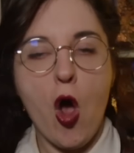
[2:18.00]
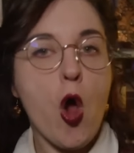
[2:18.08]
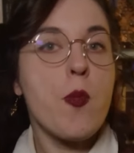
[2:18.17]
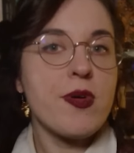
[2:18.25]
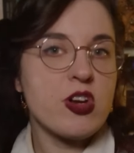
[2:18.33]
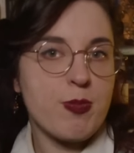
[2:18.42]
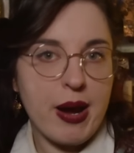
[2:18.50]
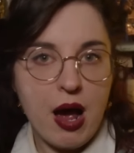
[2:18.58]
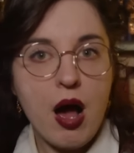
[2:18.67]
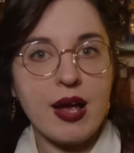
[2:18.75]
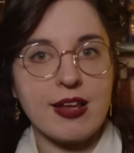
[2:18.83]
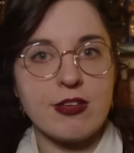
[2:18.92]
opened my
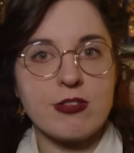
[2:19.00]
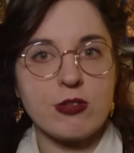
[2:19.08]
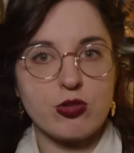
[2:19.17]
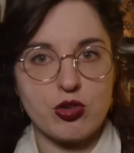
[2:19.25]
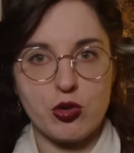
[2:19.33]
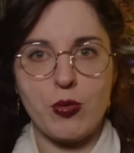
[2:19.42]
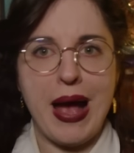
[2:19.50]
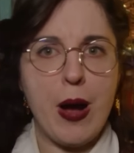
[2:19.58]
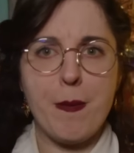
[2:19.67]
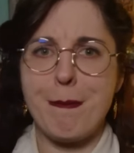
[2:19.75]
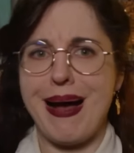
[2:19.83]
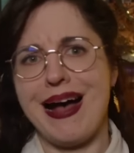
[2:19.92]
eyes to
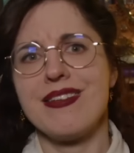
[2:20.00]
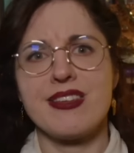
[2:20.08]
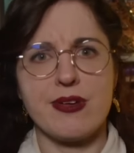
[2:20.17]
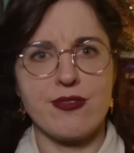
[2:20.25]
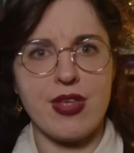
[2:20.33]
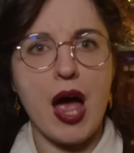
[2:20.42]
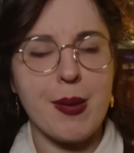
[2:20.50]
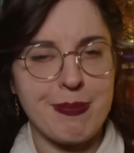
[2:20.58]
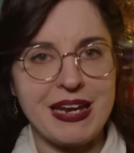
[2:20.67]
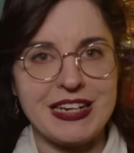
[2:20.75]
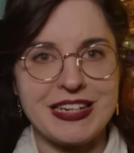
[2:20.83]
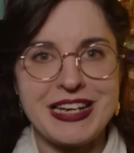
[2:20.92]
how passive that
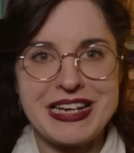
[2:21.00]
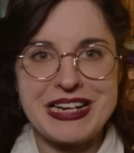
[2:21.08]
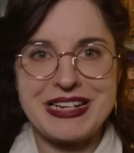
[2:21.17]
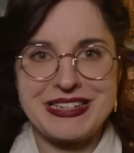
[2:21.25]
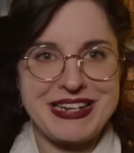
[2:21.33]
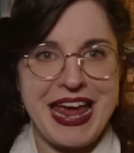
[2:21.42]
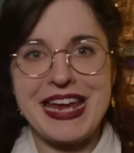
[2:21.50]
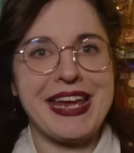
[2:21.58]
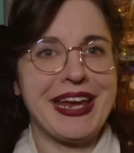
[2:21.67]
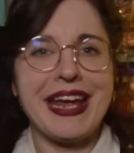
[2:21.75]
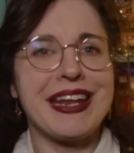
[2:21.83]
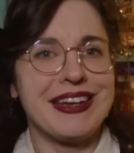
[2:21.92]
I've been
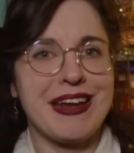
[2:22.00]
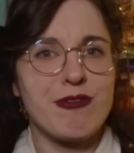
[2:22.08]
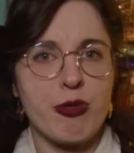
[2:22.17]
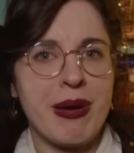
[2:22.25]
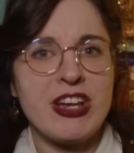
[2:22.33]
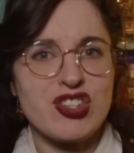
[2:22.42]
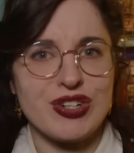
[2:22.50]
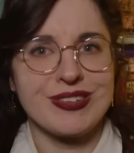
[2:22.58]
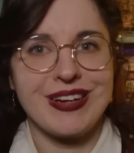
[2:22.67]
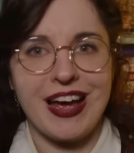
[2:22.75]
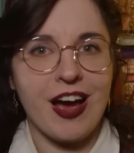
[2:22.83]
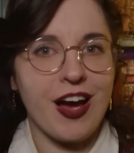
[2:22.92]
taking in
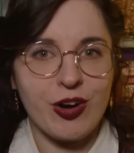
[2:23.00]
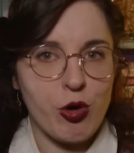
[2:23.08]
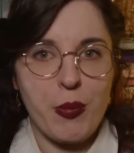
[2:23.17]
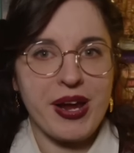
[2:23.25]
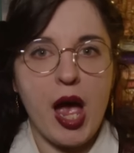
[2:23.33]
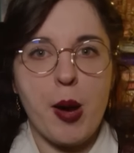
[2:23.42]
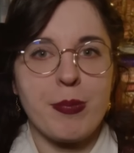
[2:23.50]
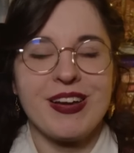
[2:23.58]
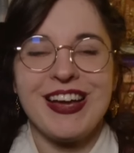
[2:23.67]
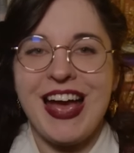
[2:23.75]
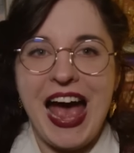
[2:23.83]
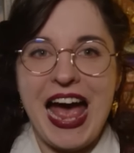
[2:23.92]
information uh, growing up,
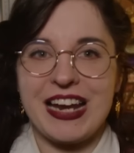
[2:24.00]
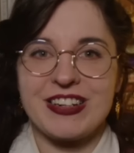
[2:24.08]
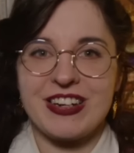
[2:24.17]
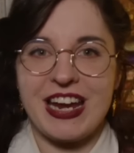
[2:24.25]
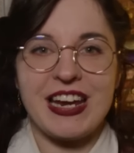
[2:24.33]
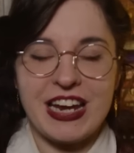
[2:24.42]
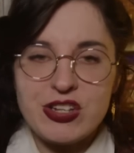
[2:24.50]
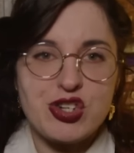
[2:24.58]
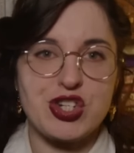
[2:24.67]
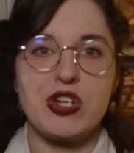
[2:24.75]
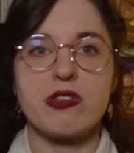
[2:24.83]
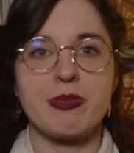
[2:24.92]
and it
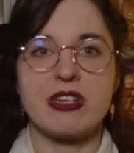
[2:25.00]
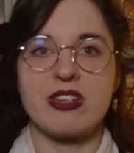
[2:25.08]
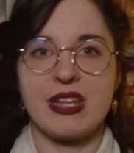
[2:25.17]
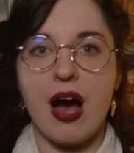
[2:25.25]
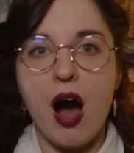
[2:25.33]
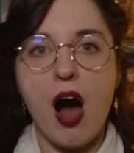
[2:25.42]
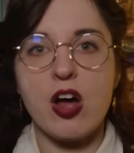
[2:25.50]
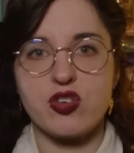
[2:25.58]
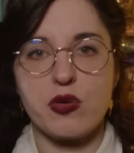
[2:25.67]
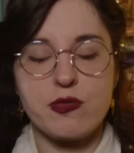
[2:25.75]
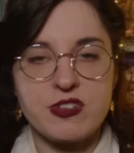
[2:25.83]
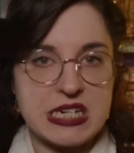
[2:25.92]
introduced me to the
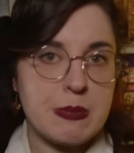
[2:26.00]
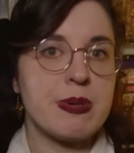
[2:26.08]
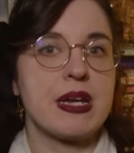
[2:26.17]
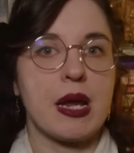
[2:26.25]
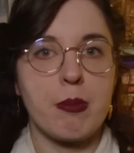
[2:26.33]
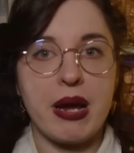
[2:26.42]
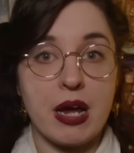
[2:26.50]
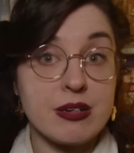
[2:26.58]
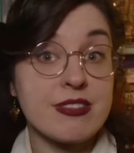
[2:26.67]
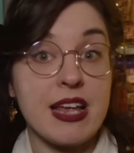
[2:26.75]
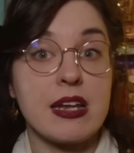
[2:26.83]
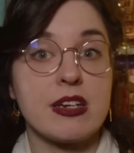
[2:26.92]
art of deepening my
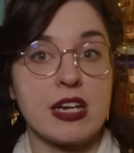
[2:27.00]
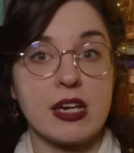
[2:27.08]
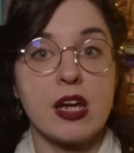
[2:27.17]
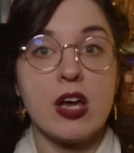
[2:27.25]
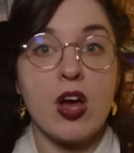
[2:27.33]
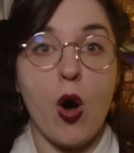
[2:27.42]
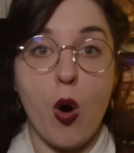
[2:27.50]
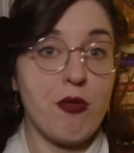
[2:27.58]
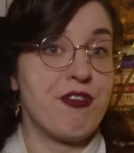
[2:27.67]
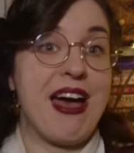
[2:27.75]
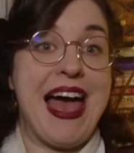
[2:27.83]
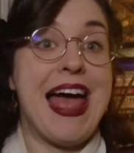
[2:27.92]
understanding
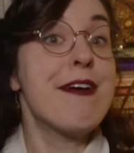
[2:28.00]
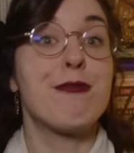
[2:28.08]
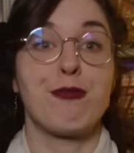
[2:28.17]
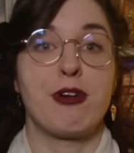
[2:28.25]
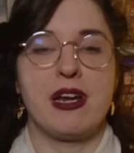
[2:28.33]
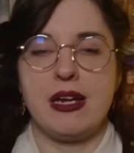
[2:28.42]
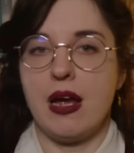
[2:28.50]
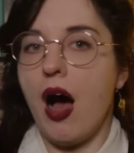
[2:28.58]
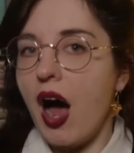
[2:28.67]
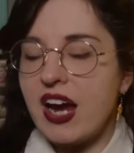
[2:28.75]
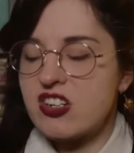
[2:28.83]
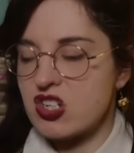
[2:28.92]
of every
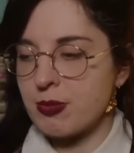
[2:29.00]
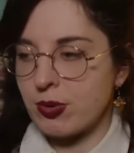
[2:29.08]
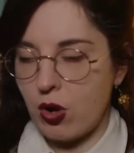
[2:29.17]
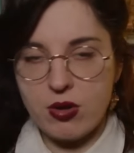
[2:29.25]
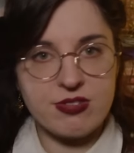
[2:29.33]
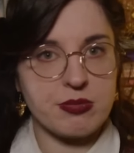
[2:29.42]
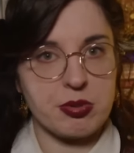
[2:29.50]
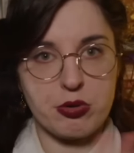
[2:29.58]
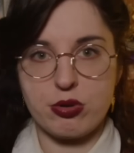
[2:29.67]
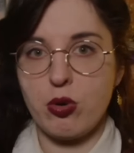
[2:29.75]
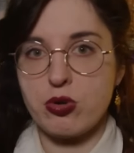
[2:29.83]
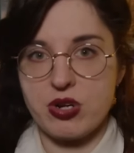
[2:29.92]
item, concept or
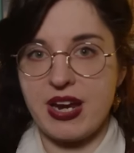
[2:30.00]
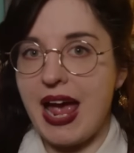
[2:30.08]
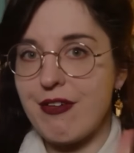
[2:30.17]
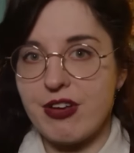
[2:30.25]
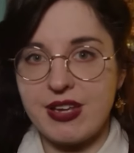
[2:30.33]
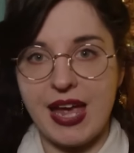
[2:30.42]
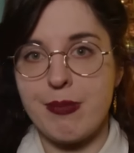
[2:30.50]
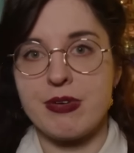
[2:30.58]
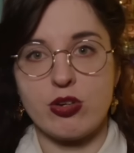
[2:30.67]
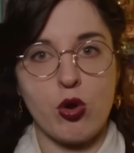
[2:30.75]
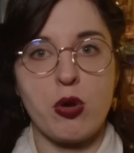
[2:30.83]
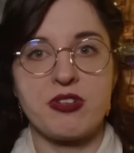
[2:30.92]
thought I ever came
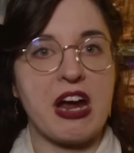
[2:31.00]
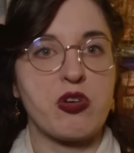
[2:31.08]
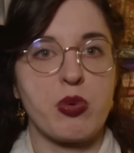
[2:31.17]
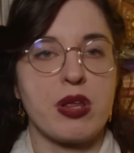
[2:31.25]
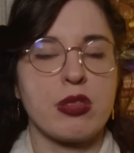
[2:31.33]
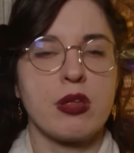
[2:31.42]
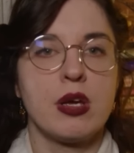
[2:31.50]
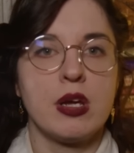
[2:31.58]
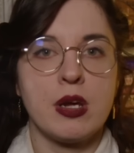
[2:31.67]
into contact with.